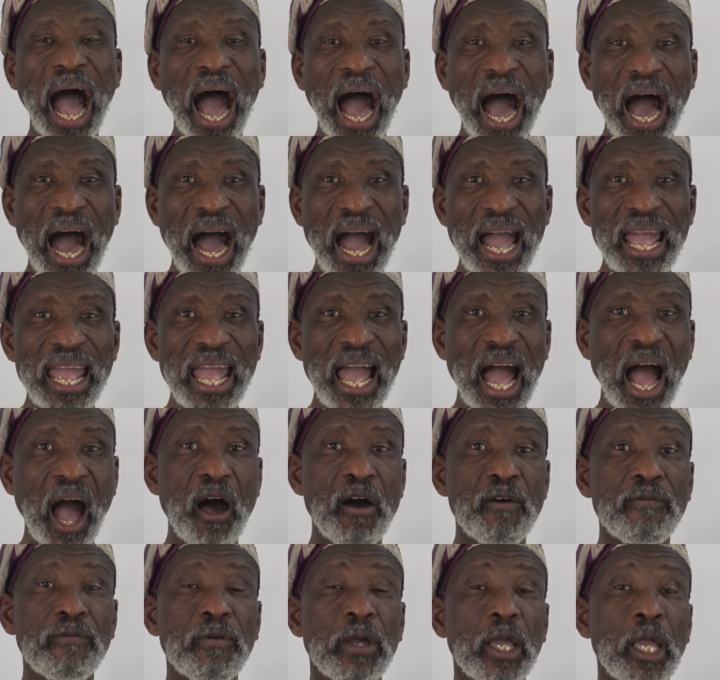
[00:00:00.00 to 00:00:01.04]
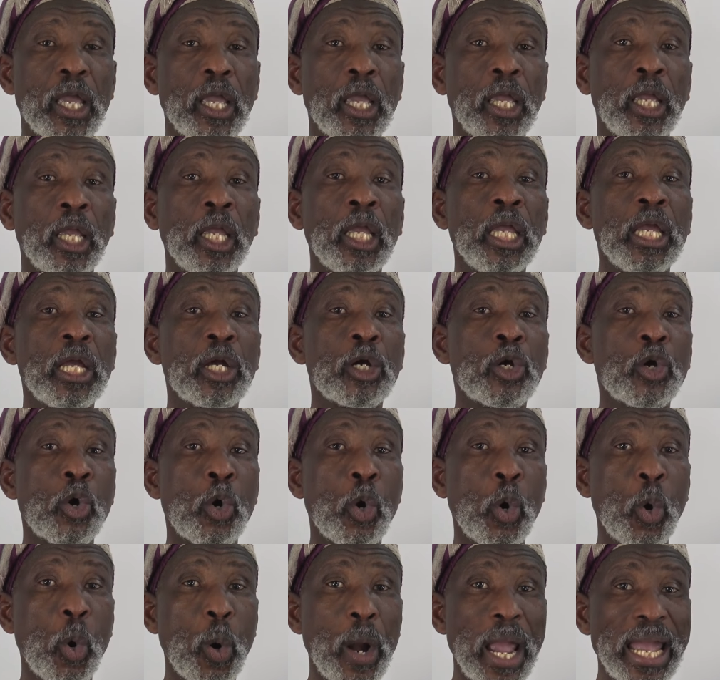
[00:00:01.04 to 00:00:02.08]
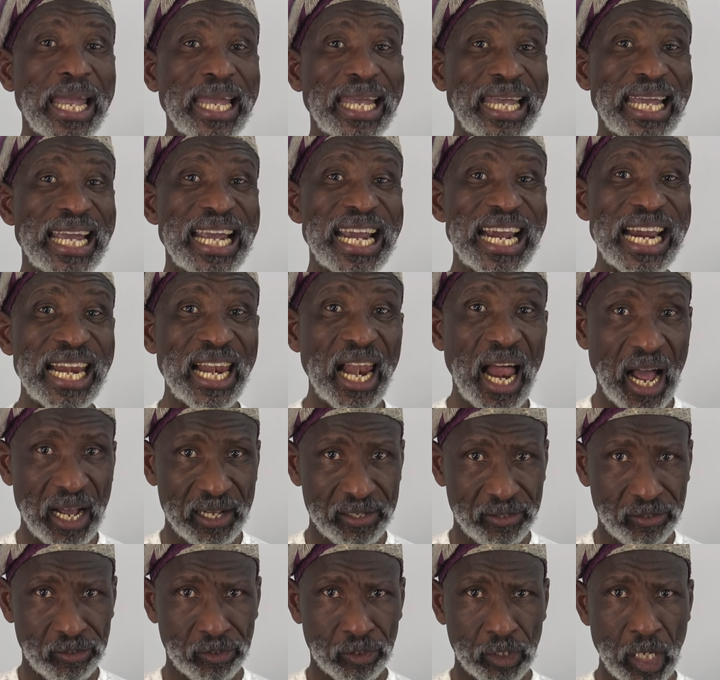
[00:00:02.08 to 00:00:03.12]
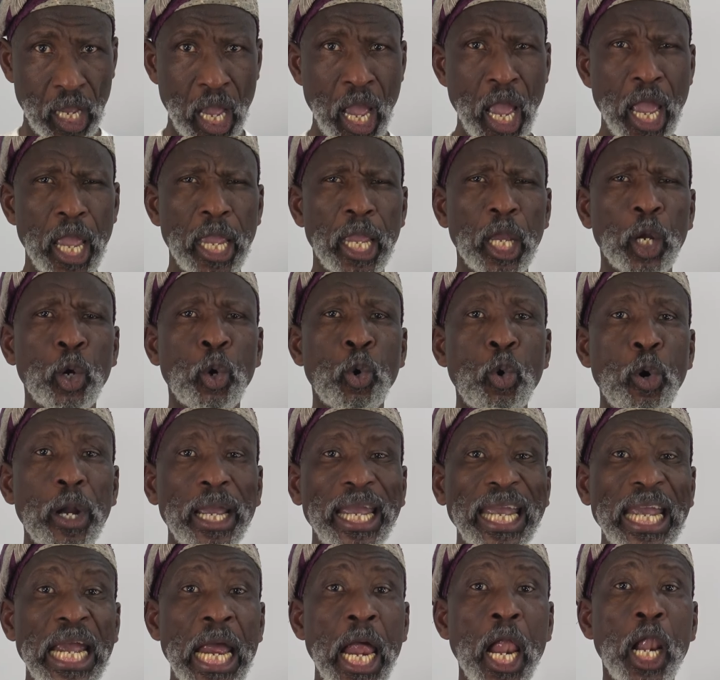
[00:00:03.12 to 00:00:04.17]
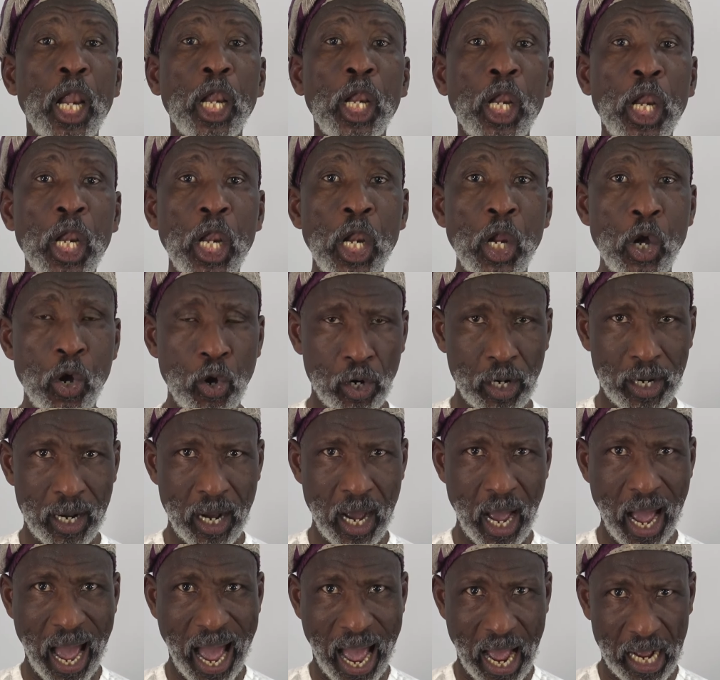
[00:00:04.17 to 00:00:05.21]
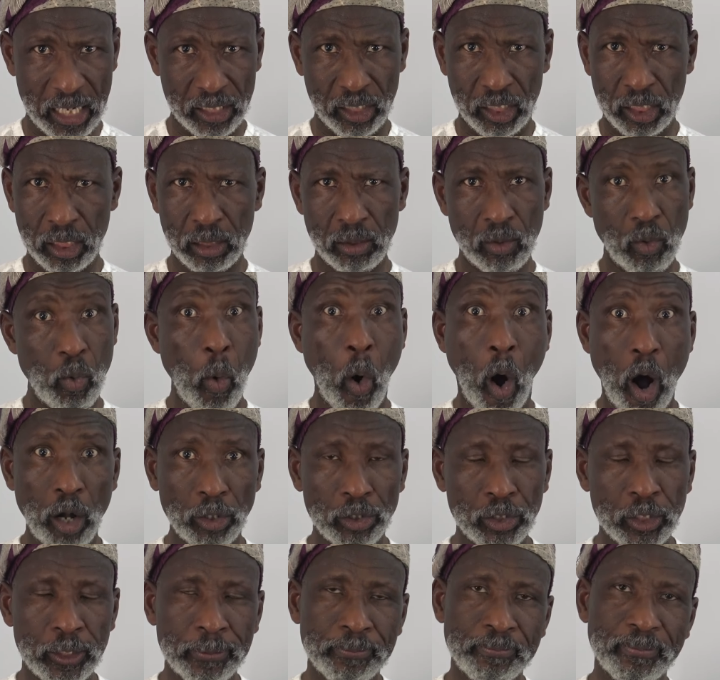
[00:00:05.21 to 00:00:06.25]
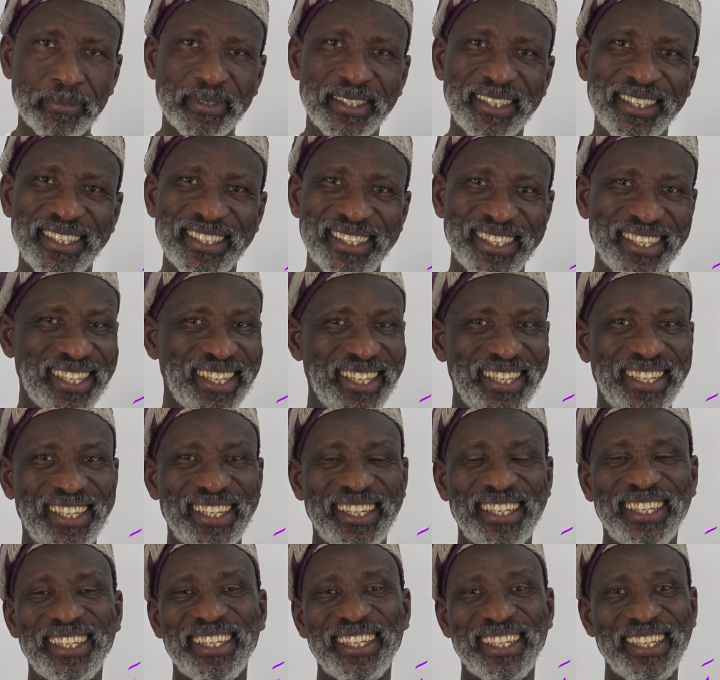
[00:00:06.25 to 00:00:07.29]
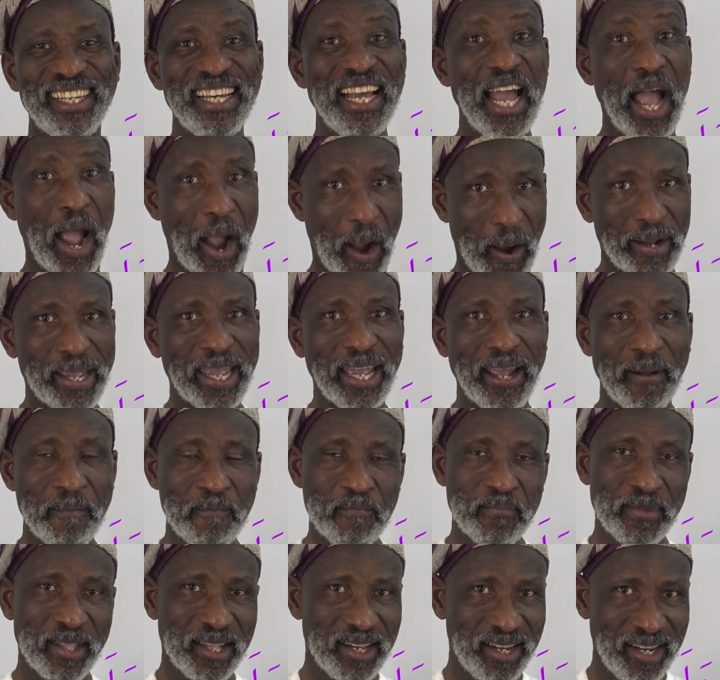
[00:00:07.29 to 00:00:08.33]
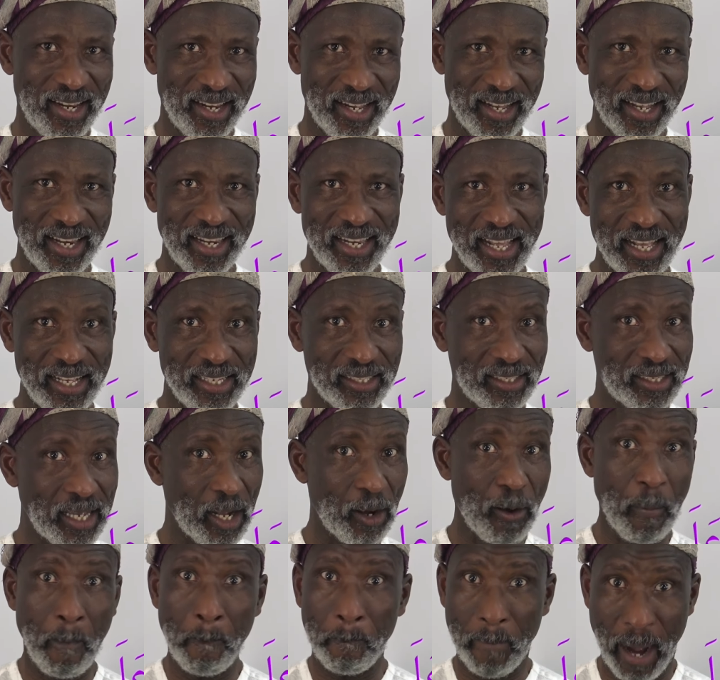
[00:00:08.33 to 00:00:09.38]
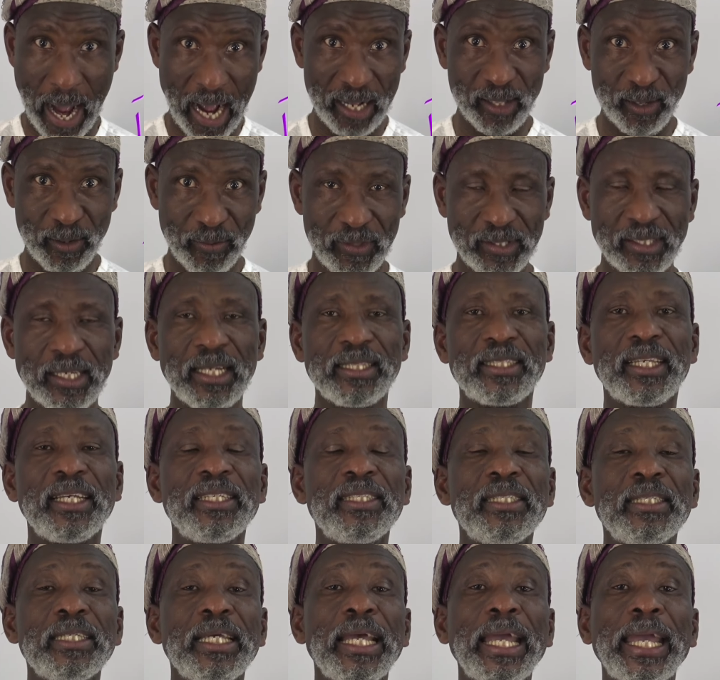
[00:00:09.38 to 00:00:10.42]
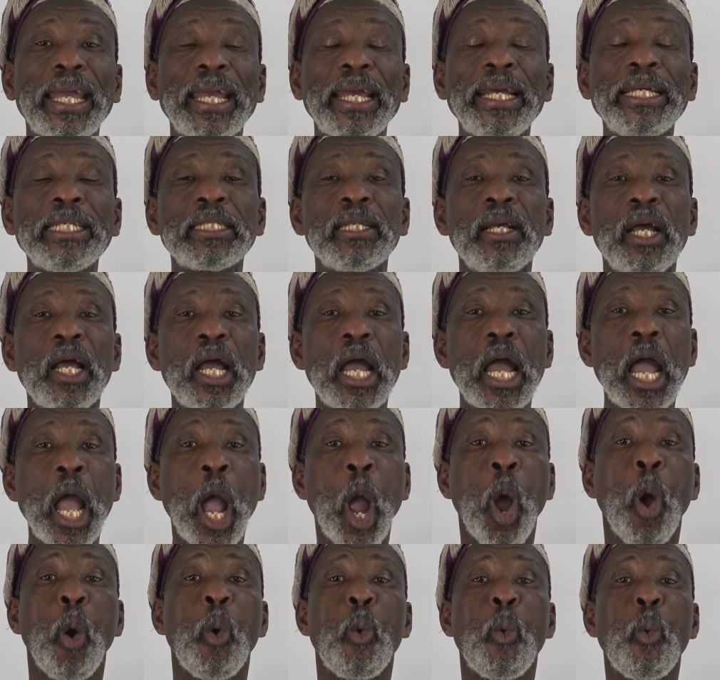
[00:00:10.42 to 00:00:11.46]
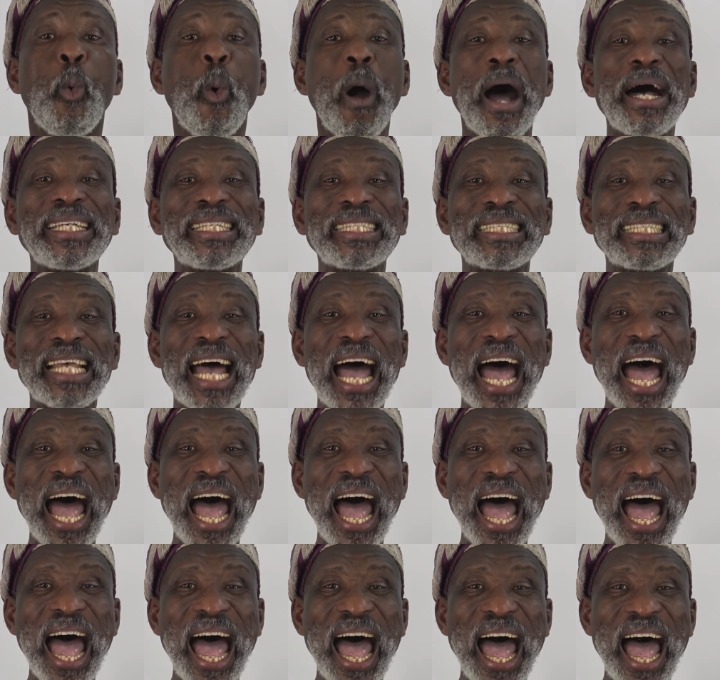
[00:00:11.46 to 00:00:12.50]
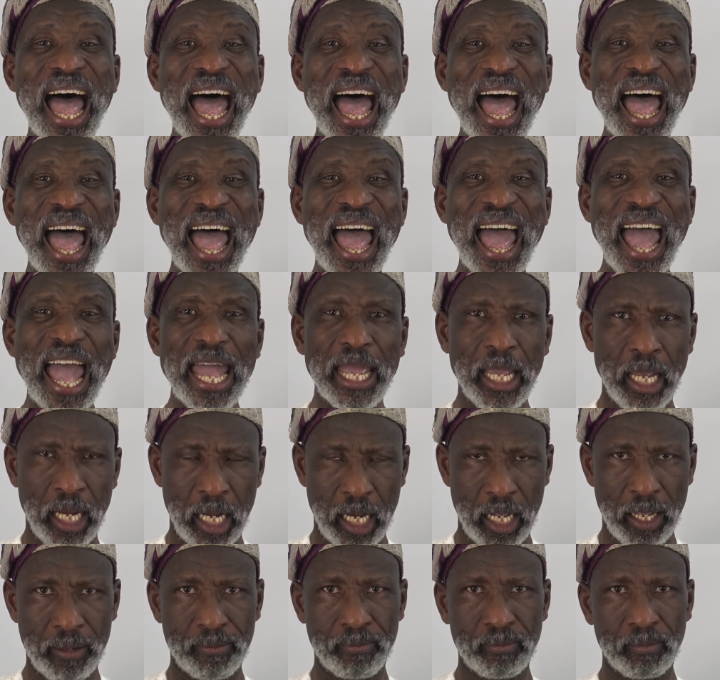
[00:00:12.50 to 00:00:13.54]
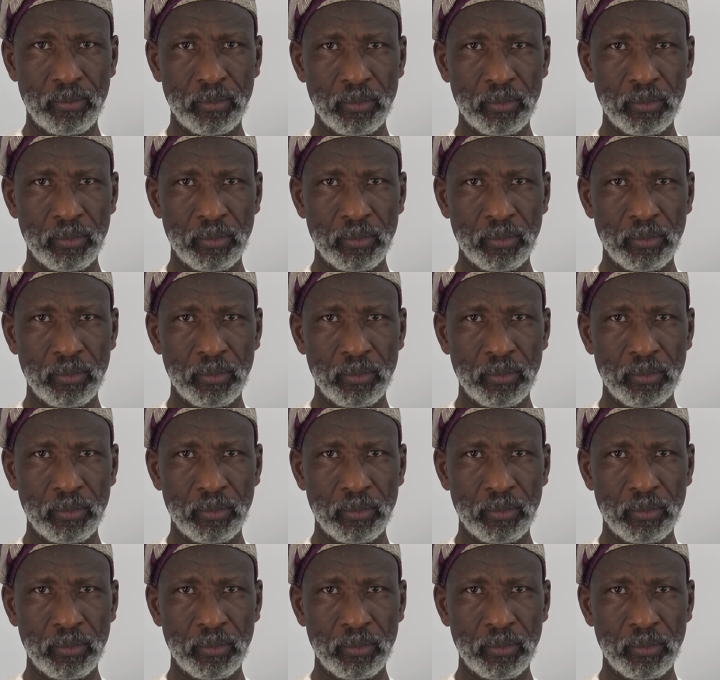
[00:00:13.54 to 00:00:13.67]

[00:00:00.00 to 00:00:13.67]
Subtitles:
I have a quick glance, a quick look at what? Okay. The second part of the sentence is wasaili.